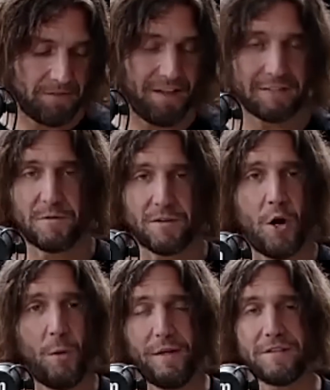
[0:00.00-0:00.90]
faced with
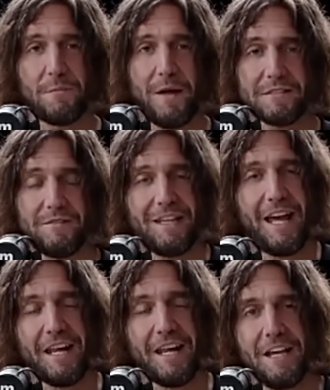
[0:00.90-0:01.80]
copious amounts of
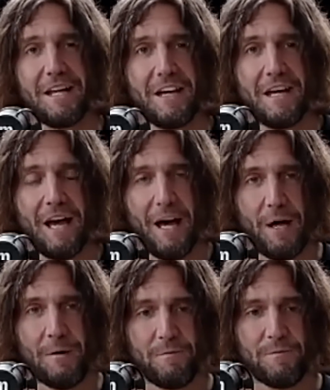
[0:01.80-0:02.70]
debt.
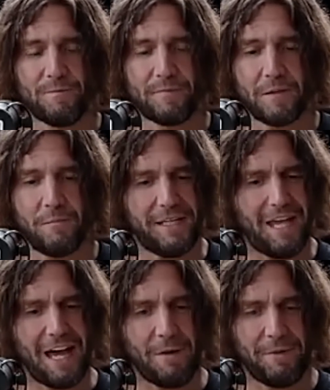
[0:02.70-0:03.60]
But yeah,